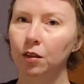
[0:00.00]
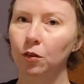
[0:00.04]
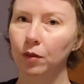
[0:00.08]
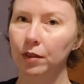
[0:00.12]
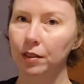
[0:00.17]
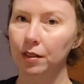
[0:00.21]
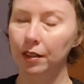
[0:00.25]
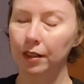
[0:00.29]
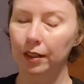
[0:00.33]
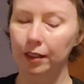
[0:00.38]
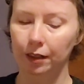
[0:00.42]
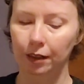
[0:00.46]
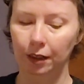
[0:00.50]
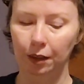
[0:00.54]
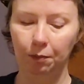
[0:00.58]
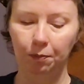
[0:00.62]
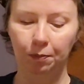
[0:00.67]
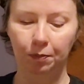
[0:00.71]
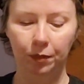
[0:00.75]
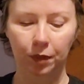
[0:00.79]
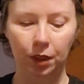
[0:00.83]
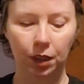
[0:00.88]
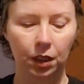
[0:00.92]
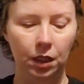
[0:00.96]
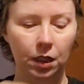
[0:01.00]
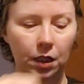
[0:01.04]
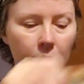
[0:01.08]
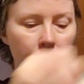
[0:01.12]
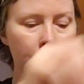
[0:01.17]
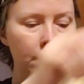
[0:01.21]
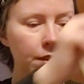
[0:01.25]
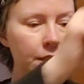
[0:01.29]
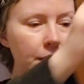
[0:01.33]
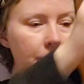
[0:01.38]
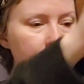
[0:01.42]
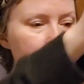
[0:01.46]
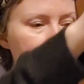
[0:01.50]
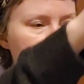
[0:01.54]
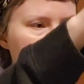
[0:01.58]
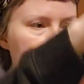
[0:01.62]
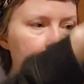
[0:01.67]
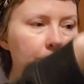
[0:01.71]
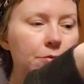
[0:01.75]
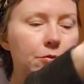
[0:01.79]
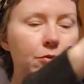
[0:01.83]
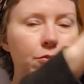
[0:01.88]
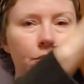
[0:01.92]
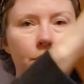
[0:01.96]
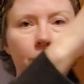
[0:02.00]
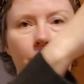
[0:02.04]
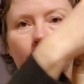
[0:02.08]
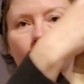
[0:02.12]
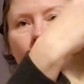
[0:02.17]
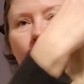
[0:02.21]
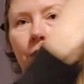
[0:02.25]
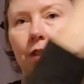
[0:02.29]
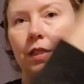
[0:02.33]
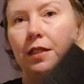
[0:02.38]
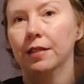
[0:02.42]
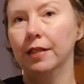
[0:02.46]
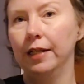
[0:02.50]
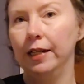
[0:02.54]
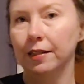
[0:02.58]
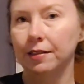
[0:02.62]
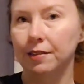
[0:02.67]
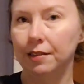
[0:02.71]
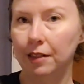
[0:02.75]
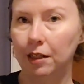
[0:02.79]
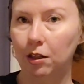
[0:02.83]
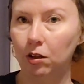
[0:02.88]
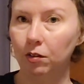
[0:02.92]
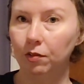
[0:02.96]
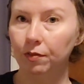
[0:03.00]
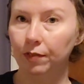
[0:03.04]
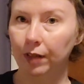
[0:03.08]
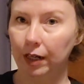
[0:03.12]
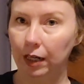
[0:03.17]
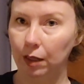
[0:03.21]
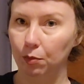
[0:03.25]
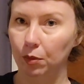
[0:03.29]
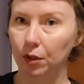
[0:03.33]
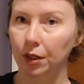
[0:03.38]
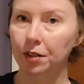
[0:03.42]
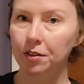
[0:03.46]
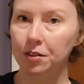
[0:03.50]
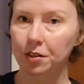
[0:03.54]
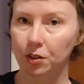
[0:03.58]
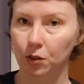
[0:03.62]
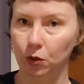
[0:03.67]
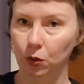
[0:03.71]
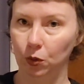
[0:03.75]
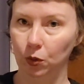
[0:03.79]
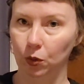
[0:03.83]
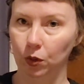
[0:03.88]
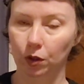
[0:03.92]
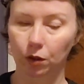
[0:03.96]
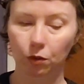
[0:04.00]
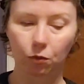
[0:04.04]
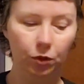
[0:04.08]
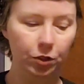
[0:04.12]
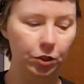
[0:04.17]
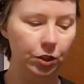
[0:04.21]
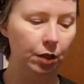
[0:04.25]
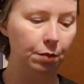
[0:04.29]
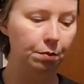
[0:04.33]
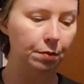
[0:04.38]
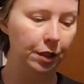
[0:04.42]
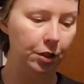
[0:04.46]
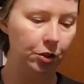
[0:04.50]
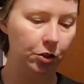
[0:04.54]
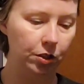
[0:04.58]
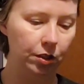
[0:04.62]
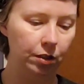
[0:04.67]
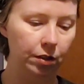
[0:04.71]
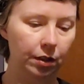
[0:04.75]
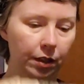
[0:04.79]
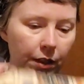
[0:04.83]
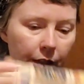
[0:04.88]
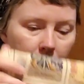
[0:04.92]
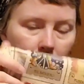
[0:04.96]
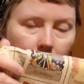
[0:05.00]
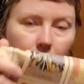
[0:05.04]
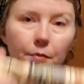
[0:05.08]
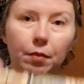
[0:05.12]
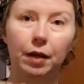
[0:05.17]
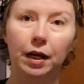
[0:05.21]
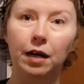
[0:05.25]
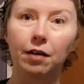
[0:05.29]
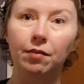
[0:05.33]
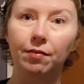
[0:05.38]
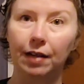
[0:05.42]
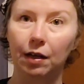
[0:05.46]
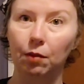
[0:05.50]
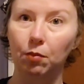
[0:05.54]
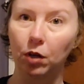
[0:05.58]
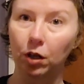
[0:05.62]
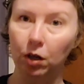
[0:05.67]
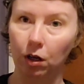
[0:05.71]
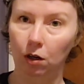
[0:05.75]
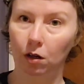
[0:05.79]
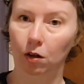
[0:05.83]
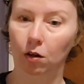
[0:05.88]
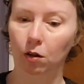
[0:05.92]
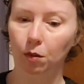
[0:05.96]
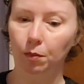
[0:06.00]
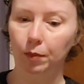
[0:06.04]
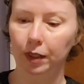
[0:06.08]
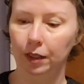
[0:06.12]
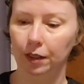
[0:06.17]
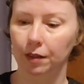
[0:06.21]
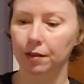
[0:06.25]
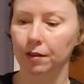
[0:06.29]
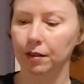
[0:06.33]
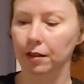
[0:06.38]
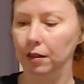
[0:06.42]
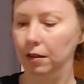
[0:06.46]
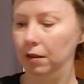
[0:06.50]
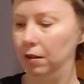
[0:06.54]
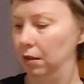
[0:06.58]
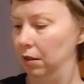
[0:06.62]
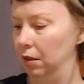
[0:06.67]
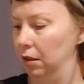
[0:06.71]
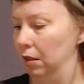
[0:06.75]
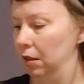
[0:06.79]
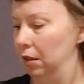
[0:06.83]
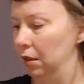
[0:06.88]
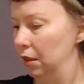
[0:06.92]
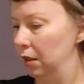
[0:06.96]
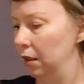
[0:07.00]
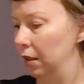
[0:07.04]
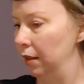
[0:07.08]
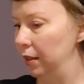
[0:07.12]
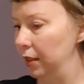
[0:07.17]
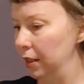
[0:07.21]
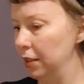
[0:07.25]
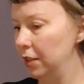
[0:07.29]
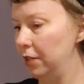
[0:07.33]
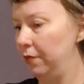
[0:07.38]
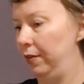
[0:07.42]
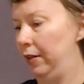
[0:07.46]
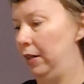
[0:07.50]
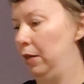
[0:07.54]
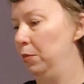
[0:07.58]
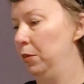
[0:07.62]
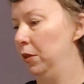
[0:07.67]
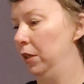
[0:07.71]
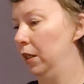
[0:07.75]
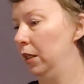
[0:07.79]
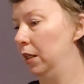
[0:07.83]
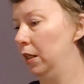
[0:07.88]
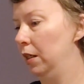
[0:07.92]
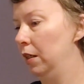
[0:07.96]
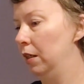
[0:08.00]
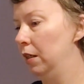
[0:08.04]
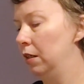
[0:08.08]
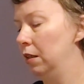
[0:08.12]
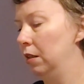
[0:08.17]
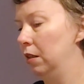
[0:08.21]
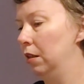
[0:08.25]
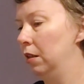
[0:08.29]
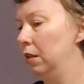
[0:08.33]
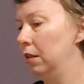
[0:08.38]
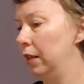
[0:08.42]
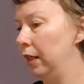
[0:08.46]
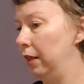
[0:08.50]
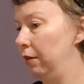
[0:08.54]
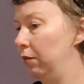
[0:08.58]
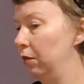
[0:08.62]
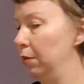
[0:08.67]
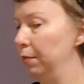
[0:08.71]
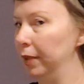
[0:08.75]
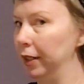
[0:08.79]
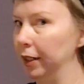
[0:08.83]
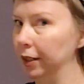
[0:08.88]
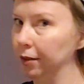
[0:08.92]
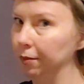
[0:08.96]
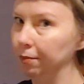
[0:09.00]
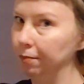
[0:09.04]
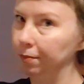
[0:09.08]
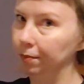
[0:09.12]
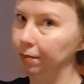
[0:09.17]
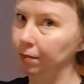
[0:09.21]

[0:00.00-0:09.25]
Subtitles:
coincidentally, this came from the Textile Fabric store, which I mentioned in my fabric haul, because this fabric came from there.